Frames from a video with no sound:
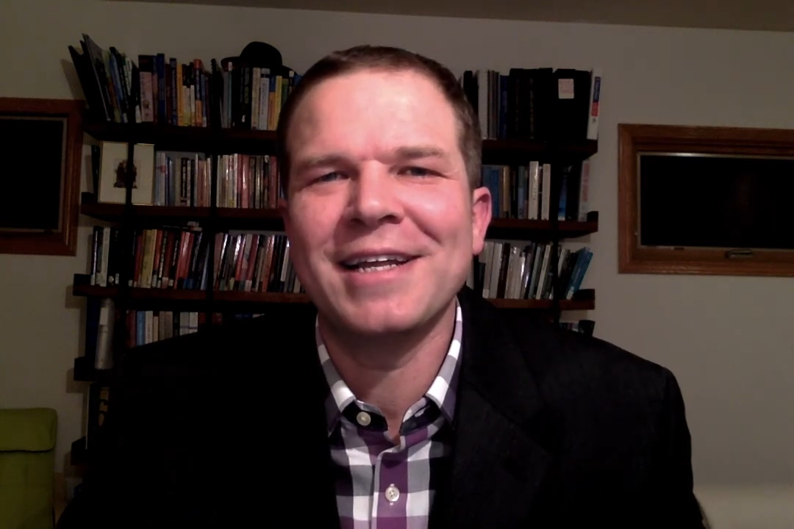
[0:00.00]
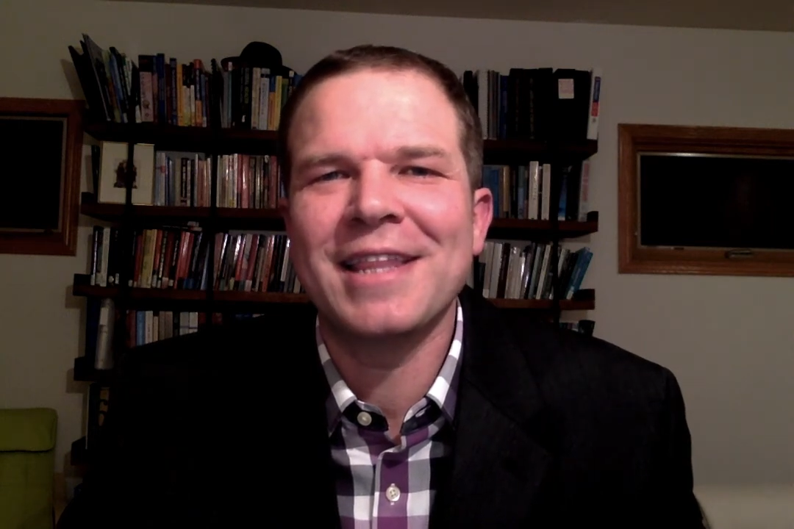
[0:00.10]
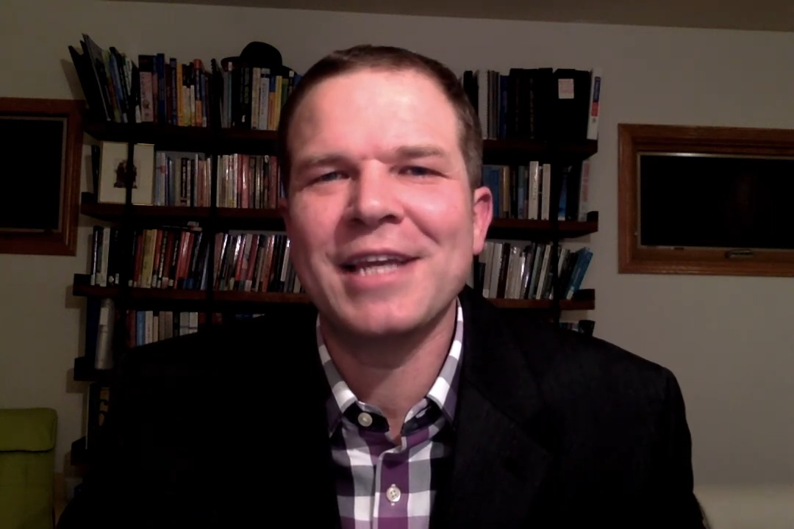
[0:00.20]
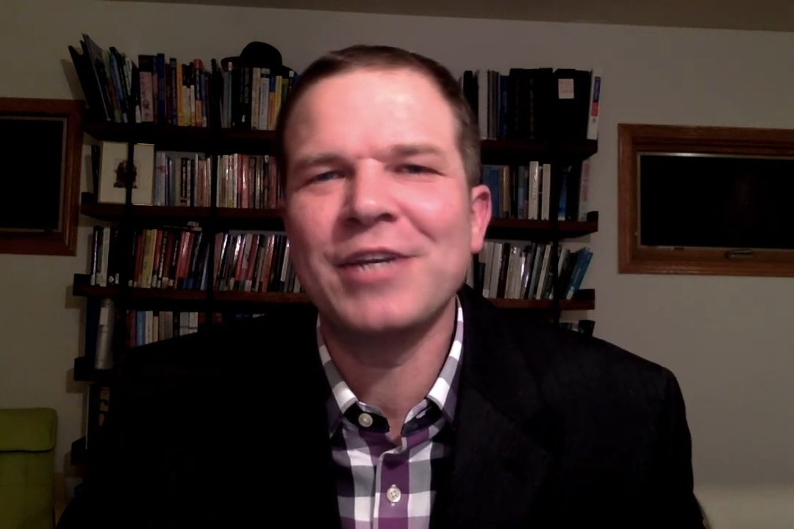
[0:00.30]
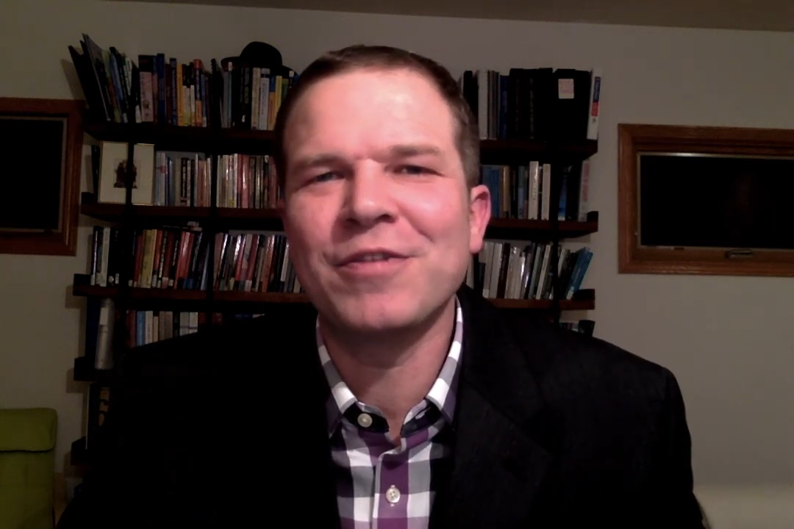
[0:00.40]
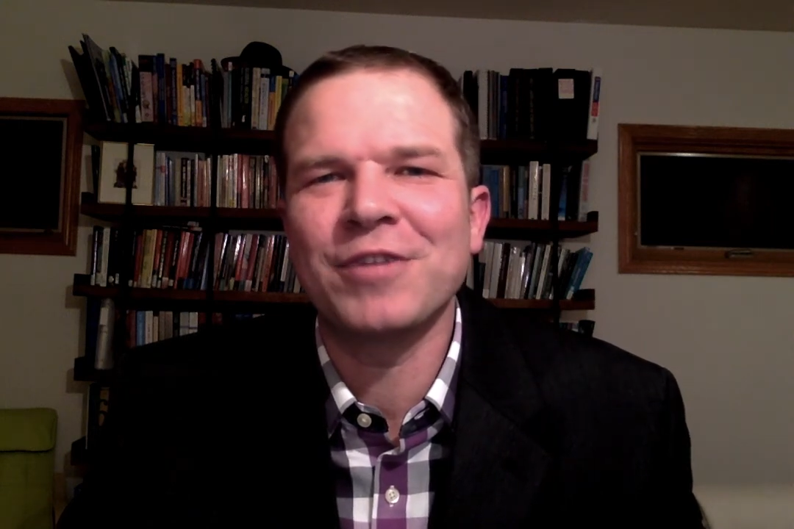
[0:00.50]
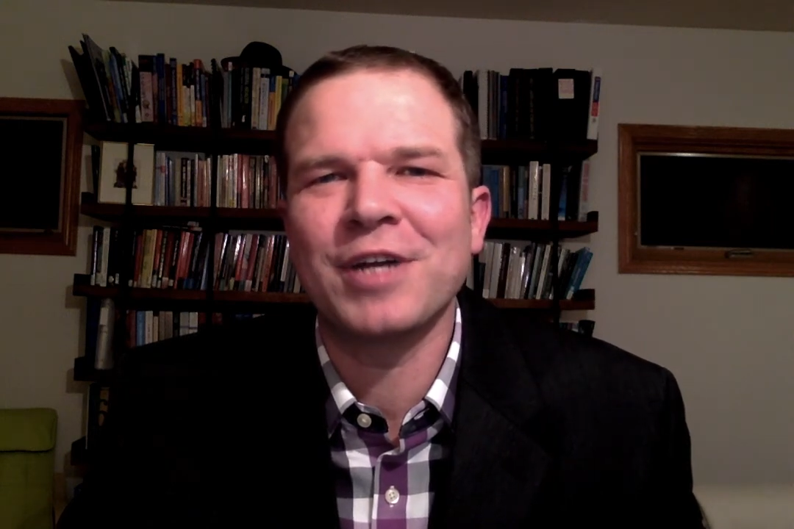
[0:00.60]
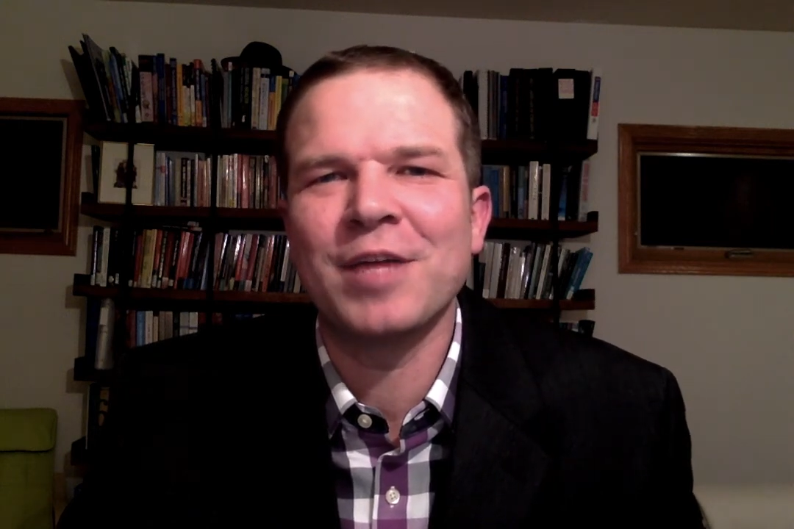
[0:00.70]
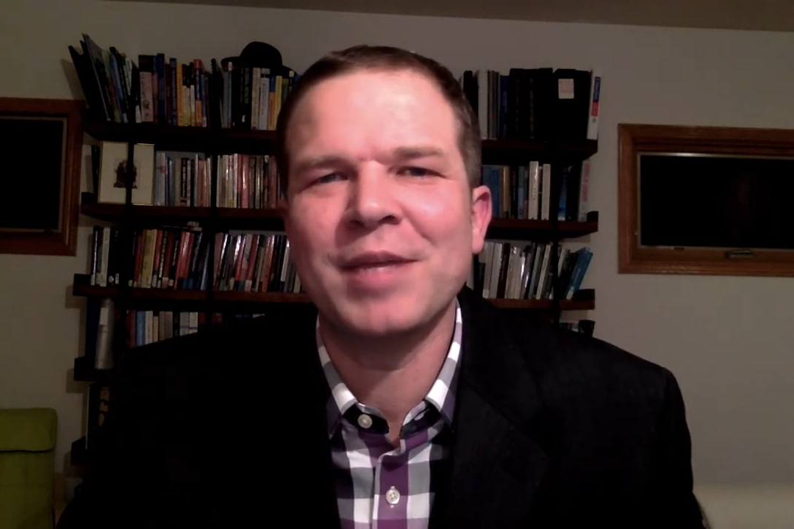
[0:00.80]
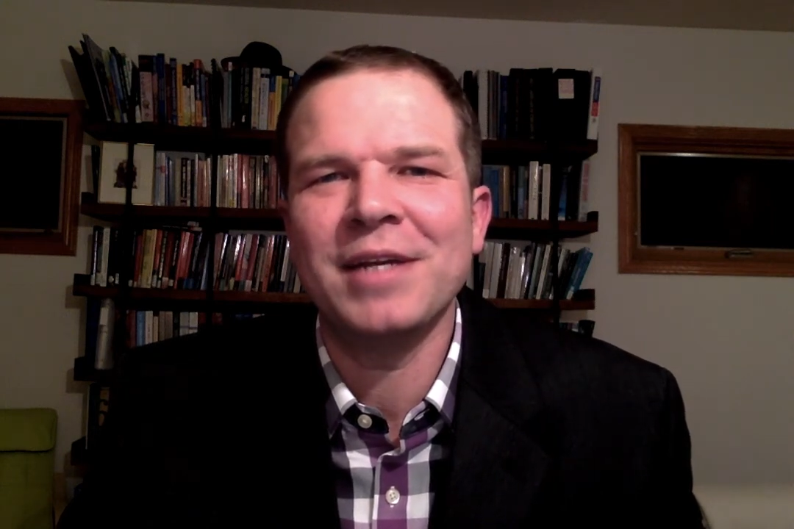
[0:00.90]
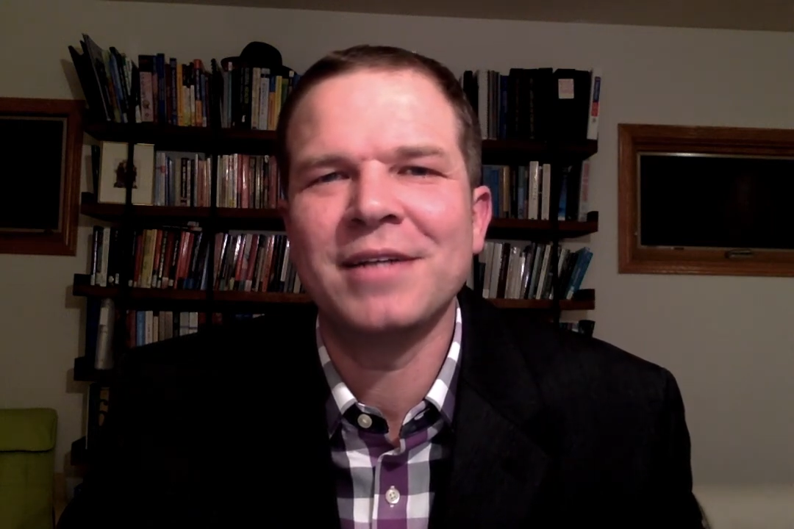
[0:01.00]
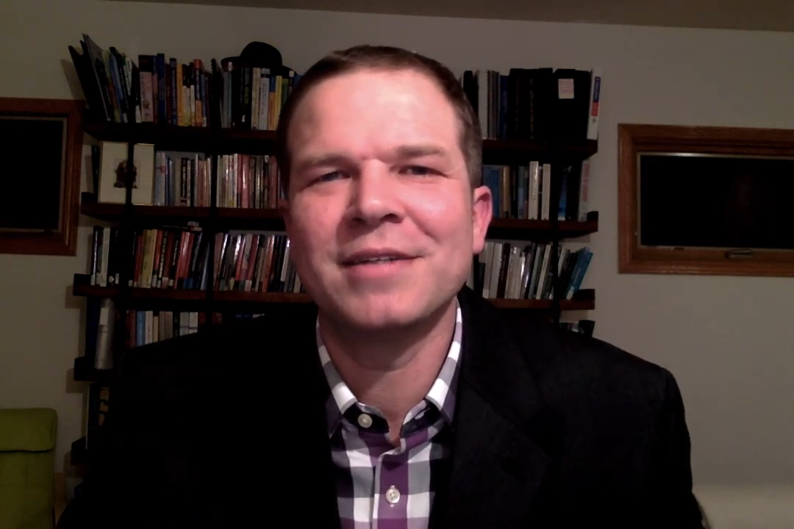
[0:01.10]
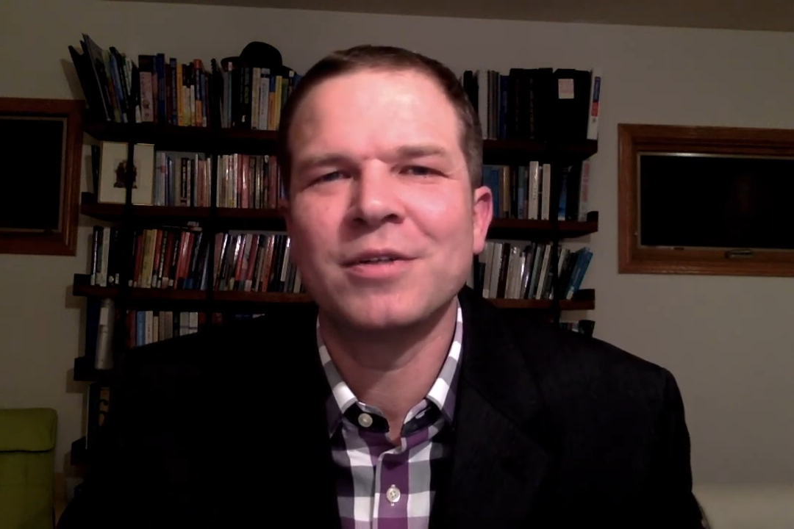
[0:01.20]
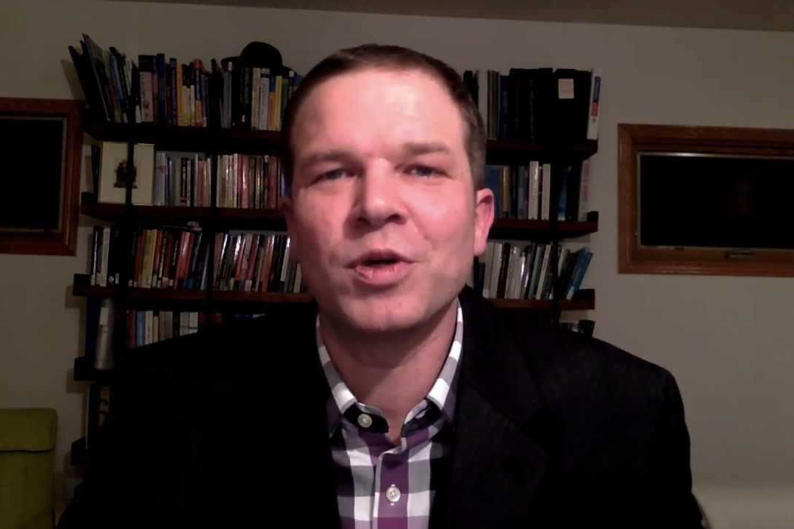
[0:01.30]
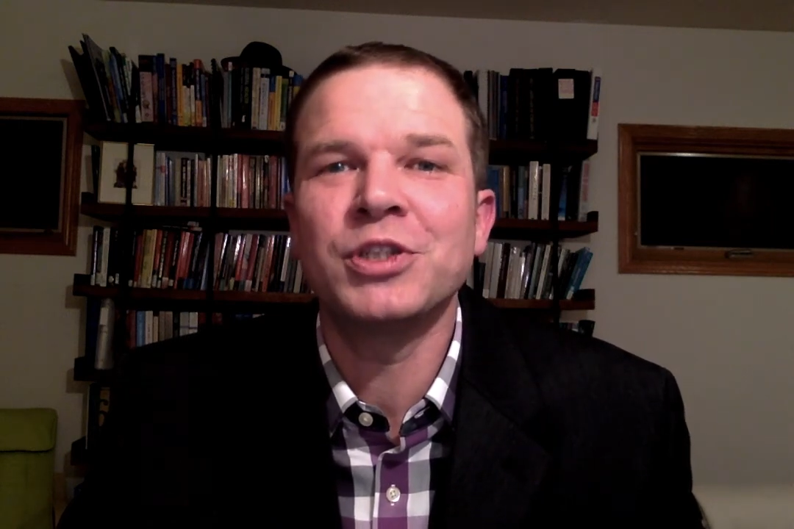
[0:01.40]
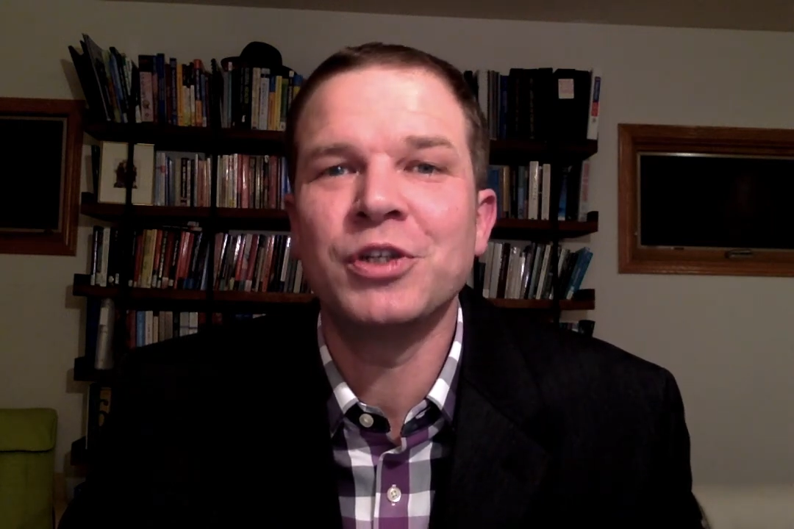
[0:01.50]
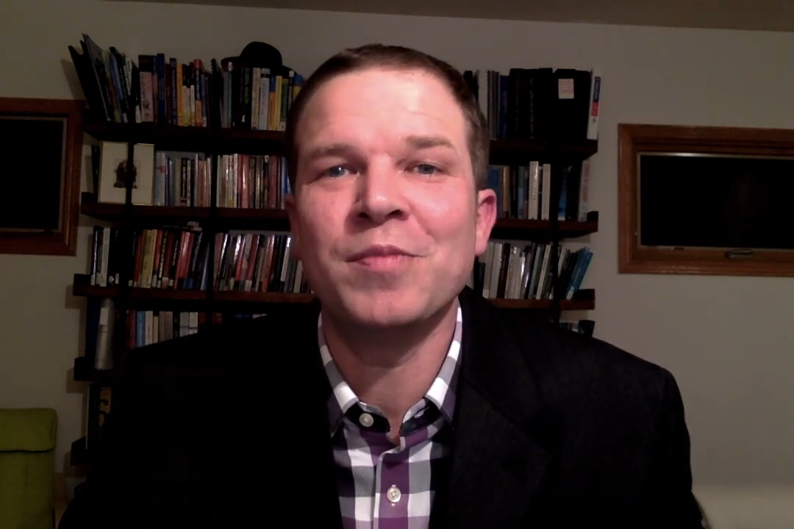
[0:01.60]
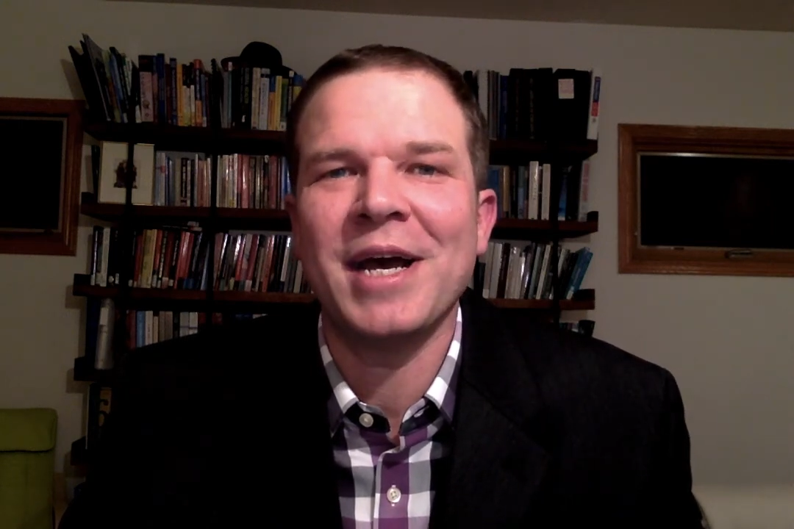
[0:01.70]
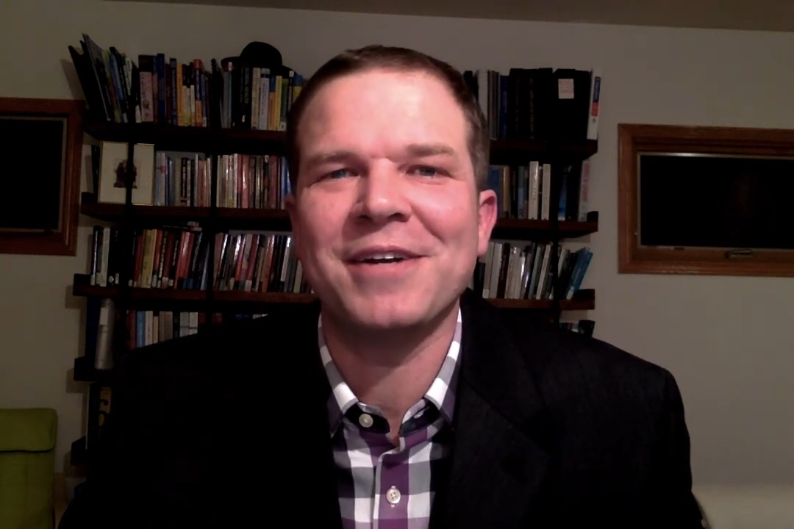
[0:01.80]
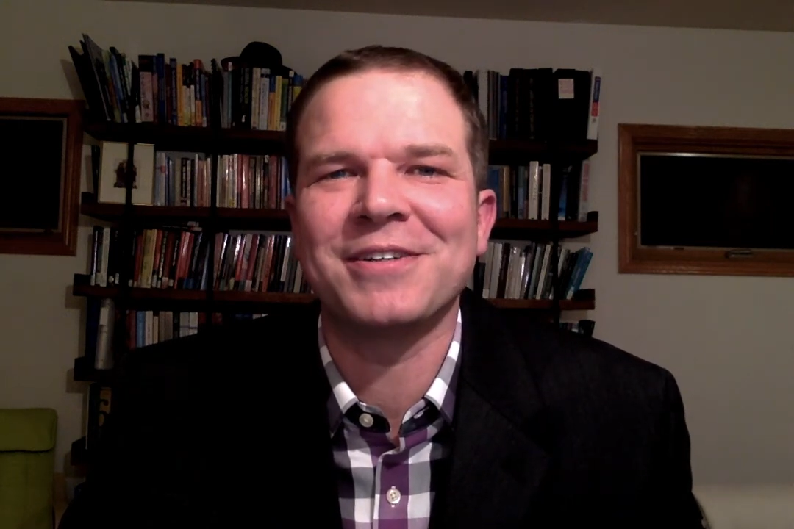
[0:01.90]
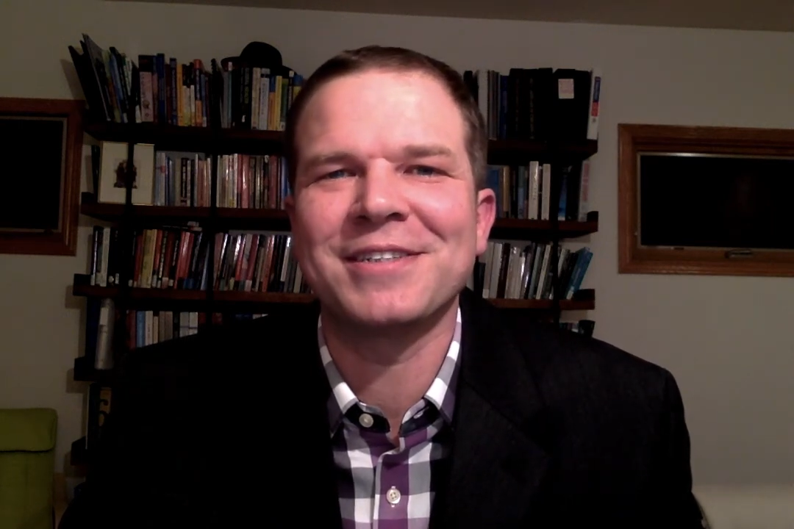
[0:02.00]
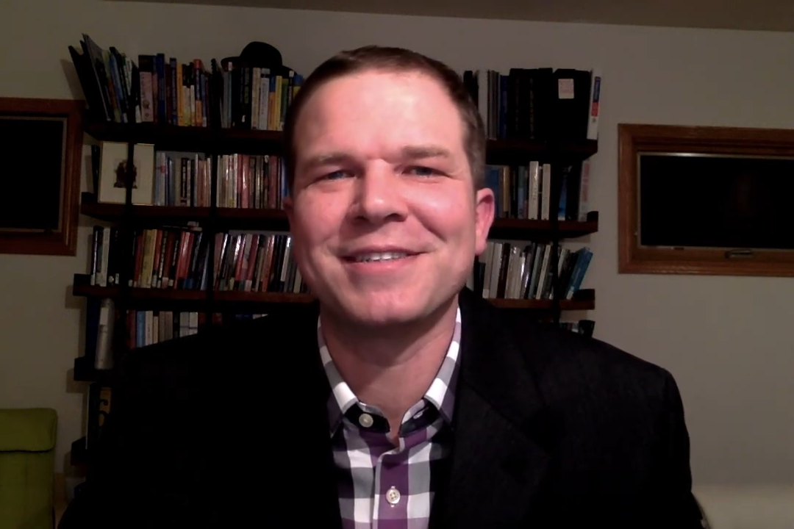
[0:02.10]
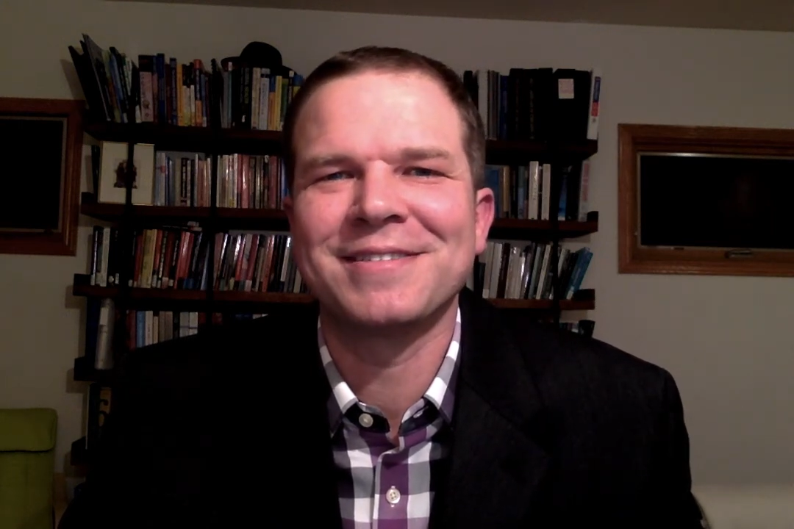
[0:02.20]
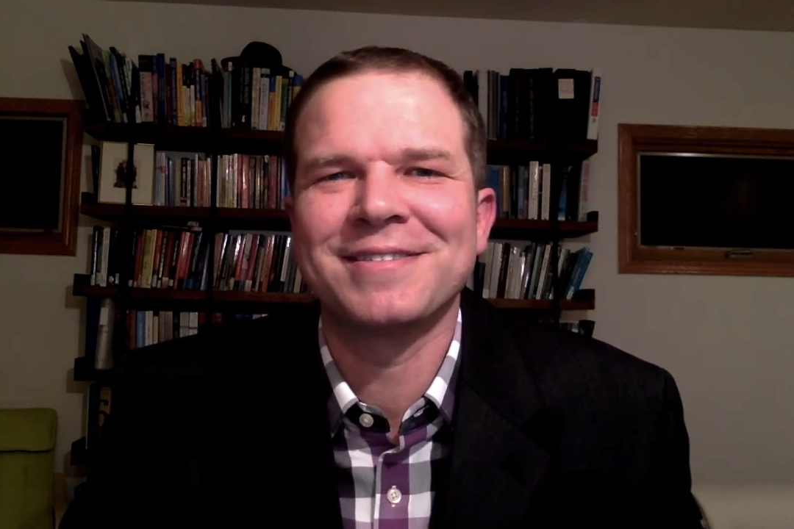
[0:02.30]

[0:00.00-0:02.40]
Thank you for coming. What you do matters.